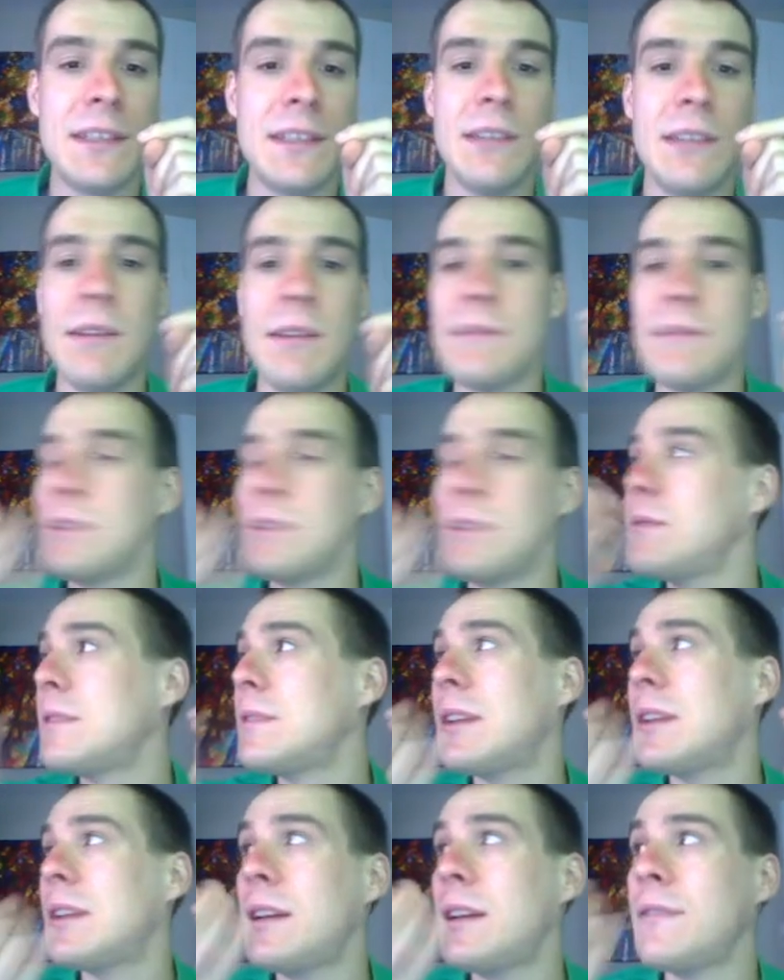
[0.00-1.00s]
and I don't have to do a
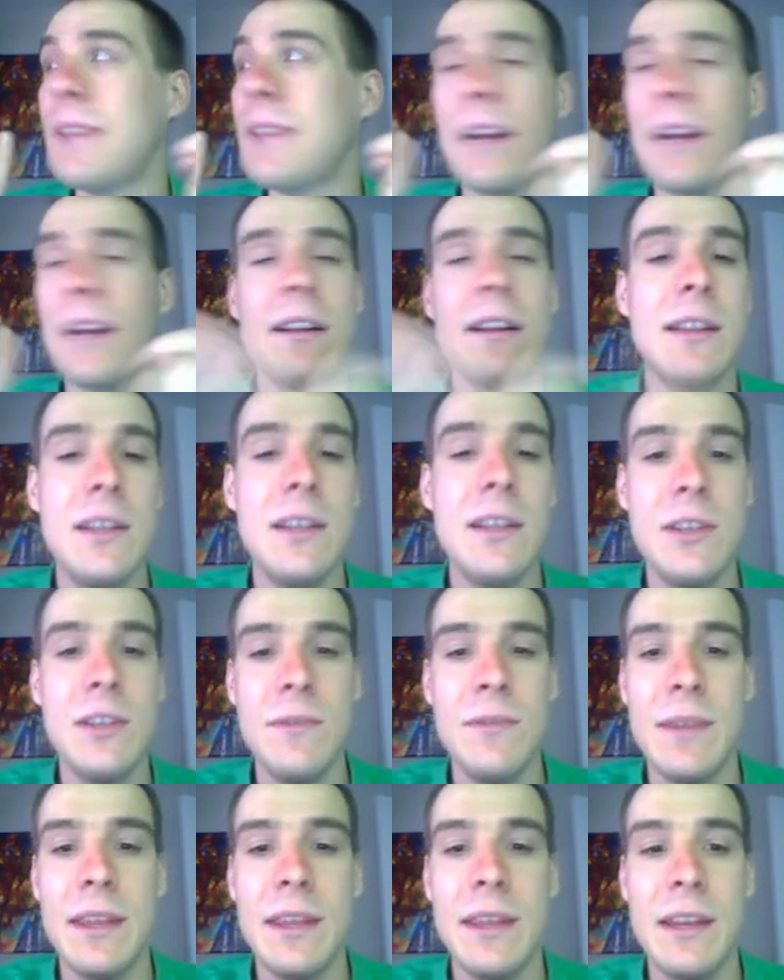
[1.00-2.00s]
lot of
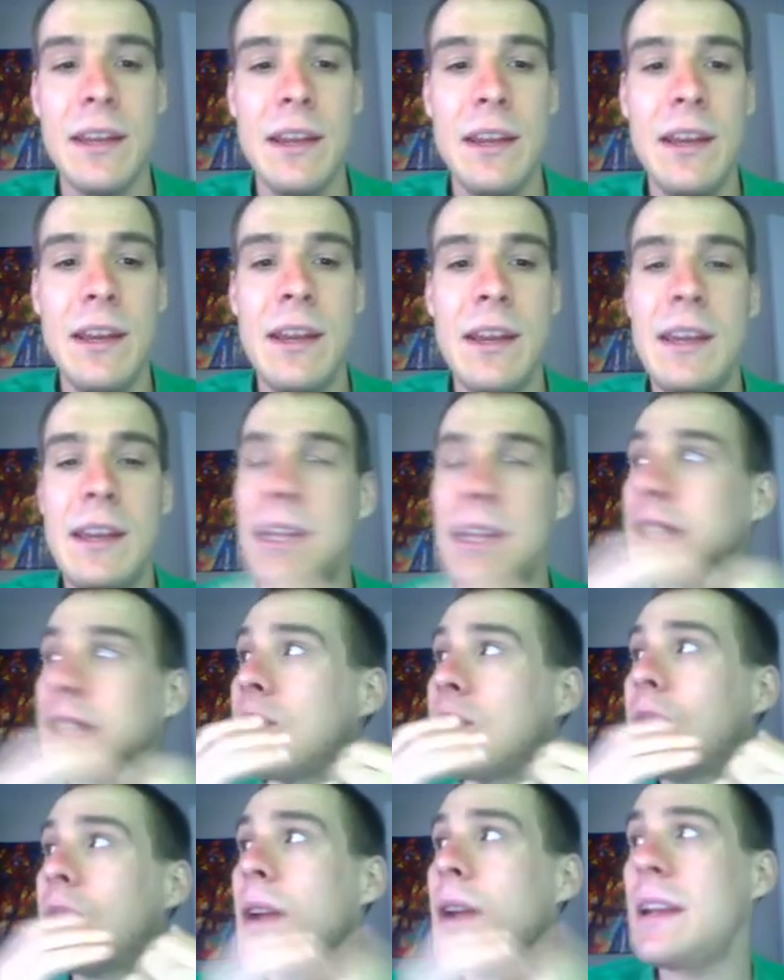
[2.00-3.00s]
calculation with it. It's
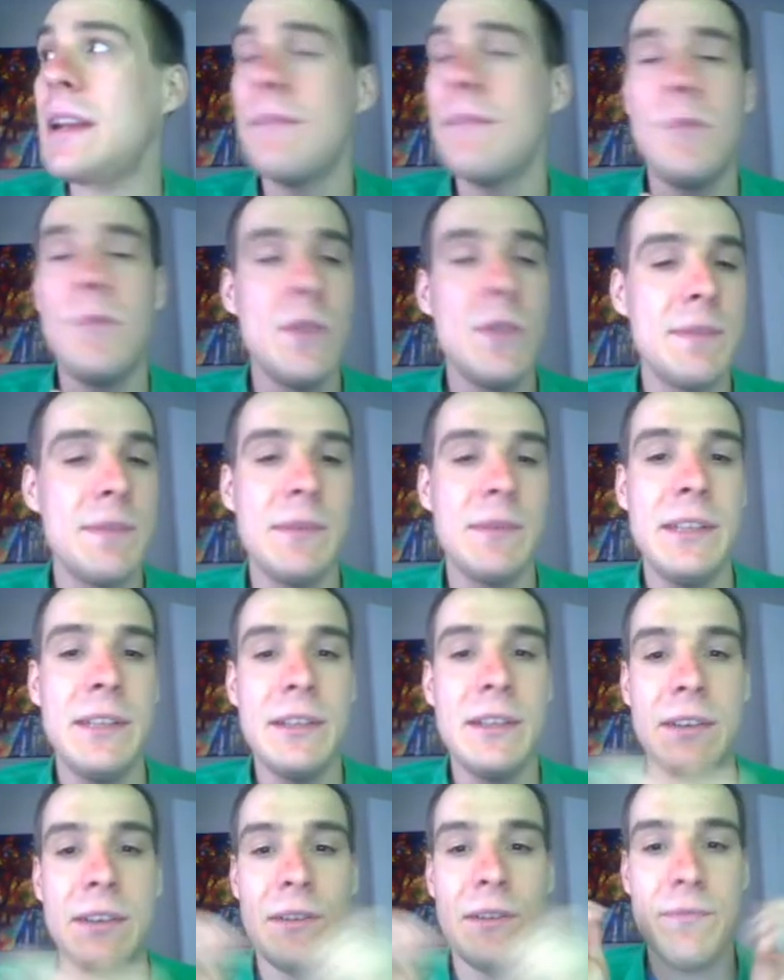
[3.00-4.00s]
great. Moles per
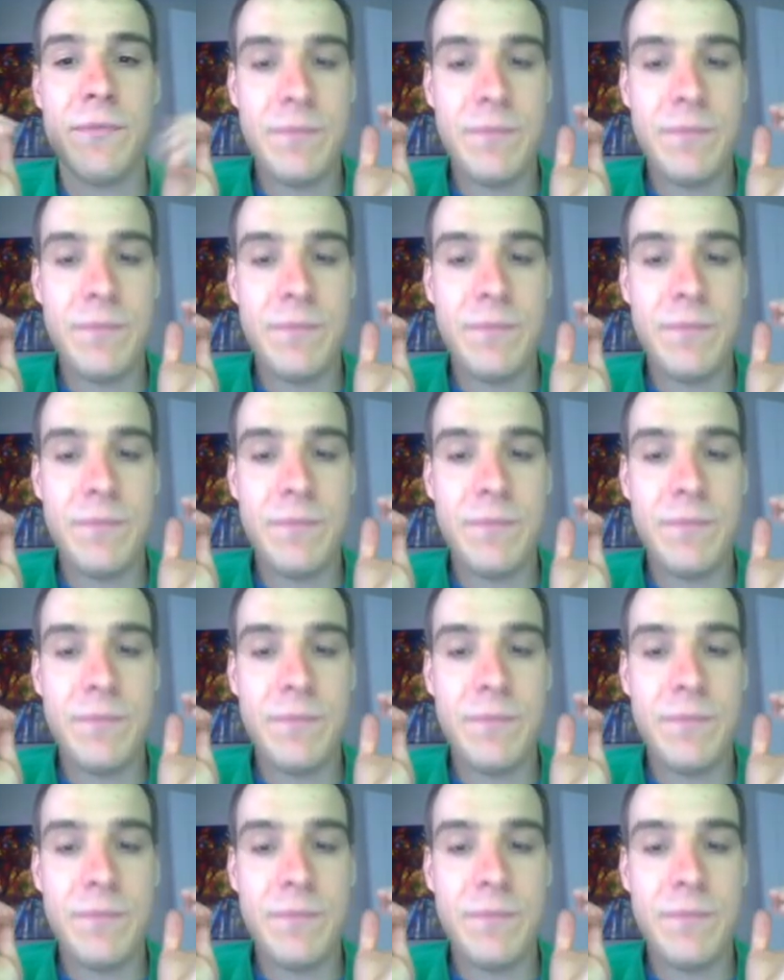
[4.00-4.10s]
liter are